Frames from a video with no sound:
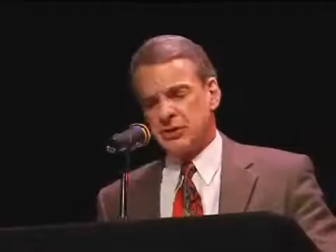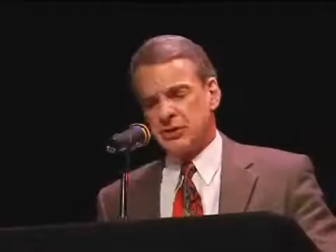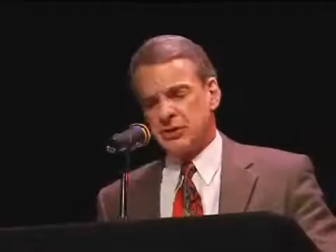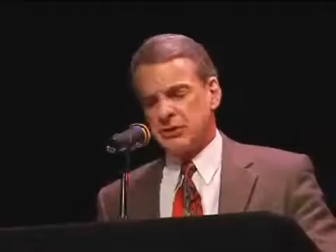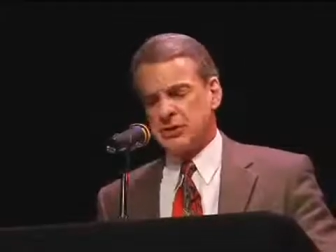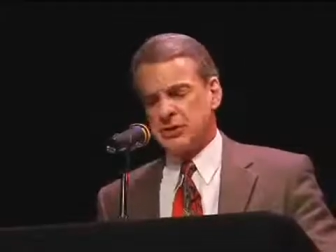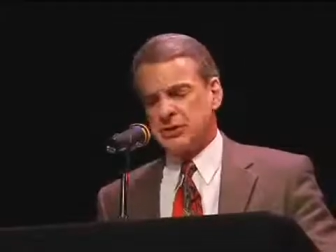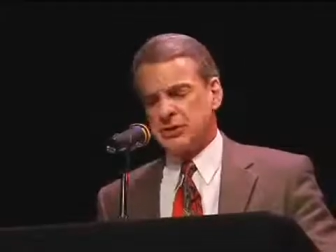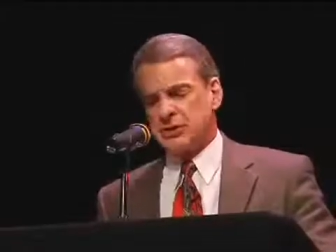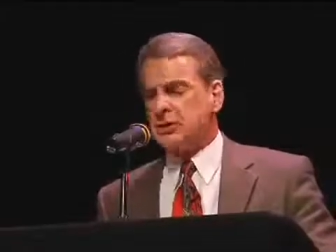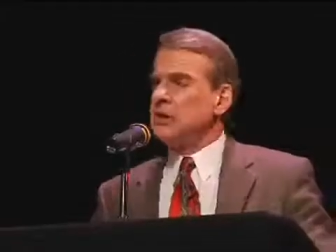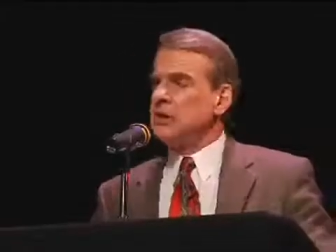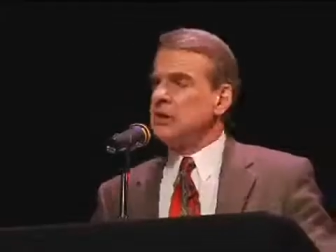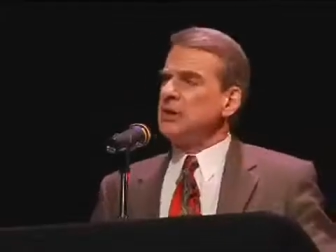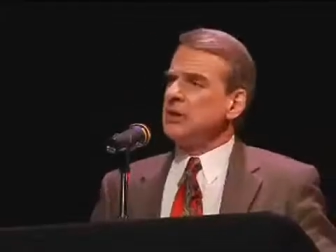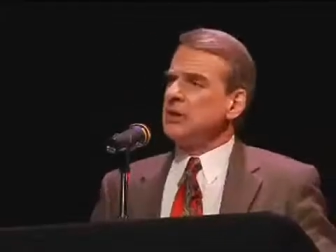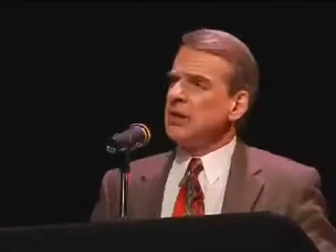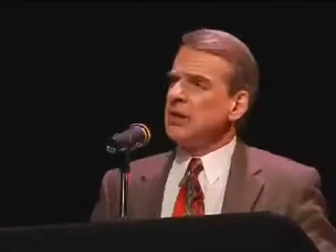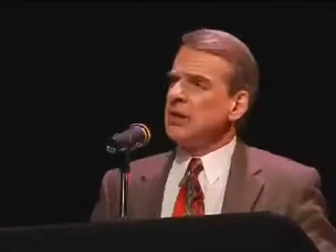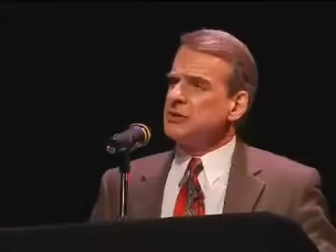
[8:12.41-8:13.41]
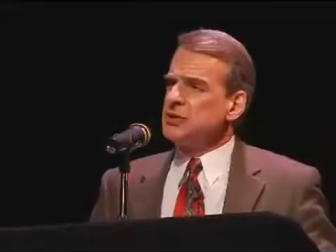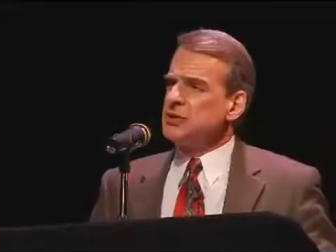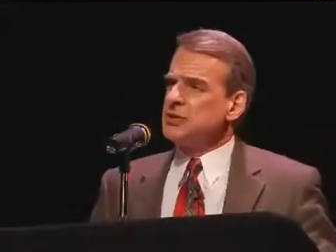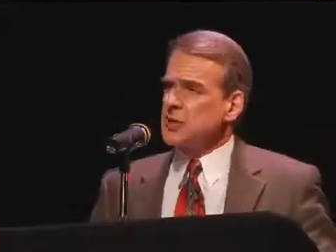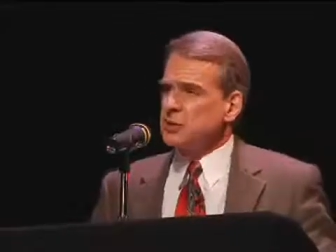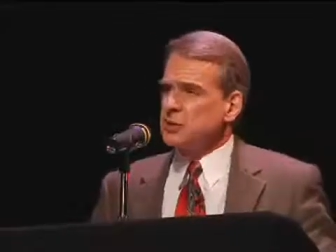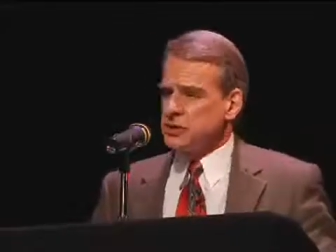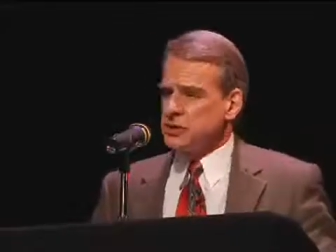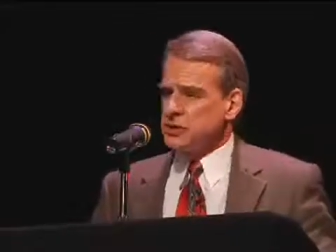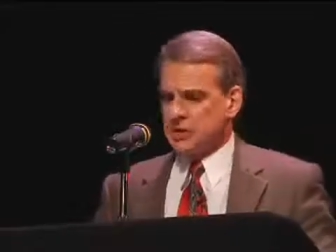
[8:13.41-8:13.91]
evolution and
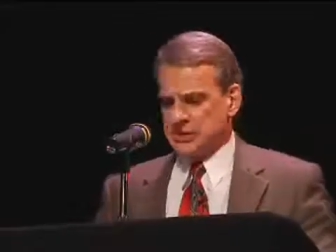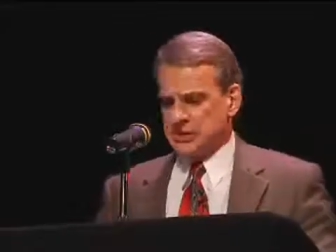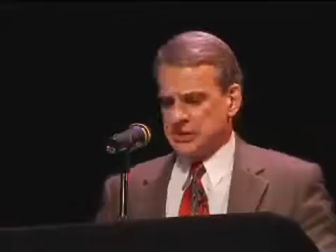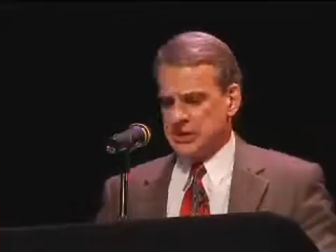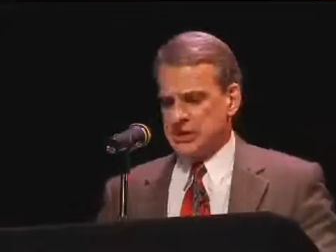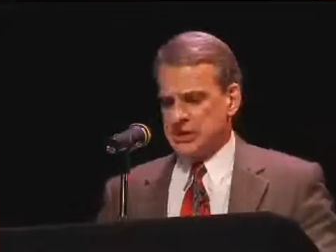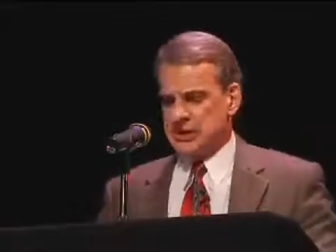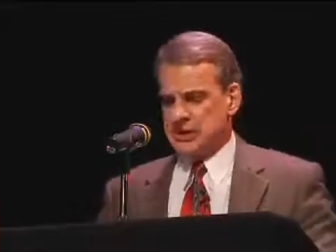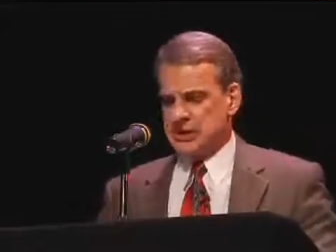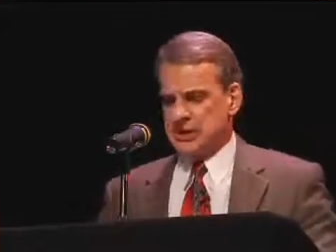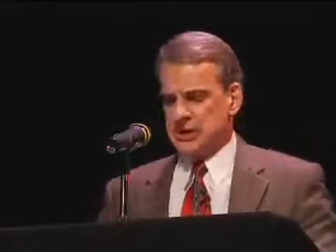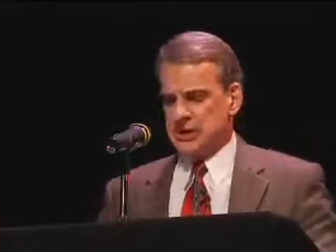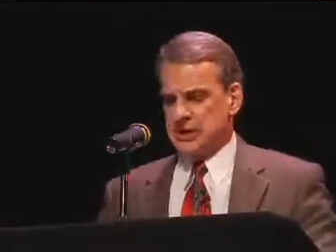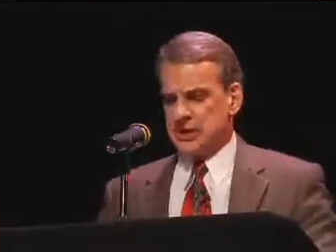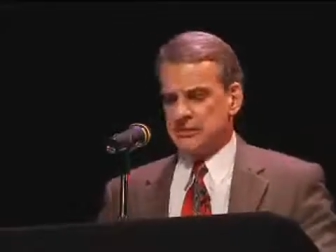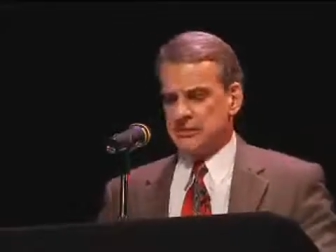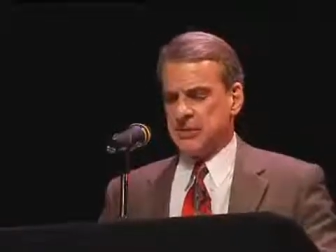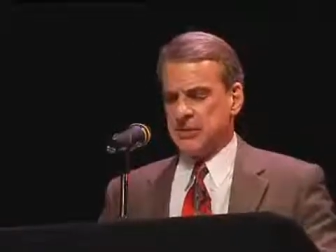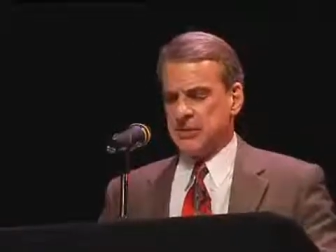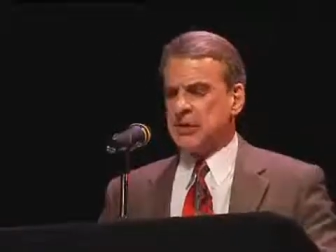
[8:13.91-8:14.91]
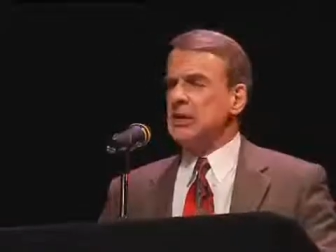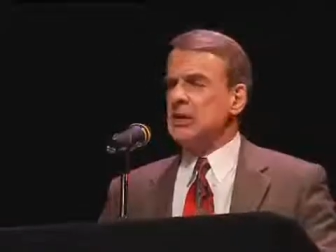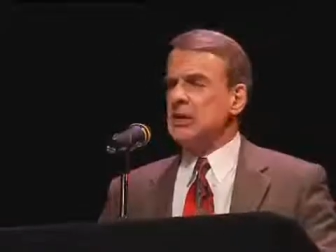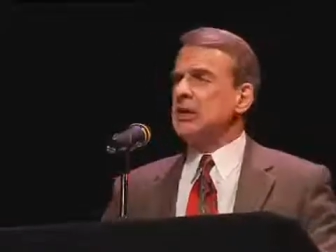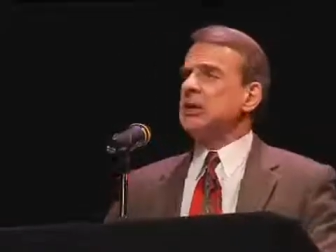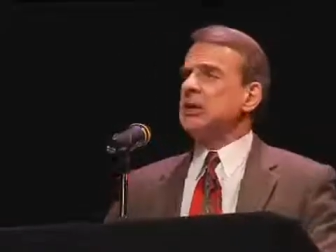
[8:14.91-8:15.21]
social conditioning.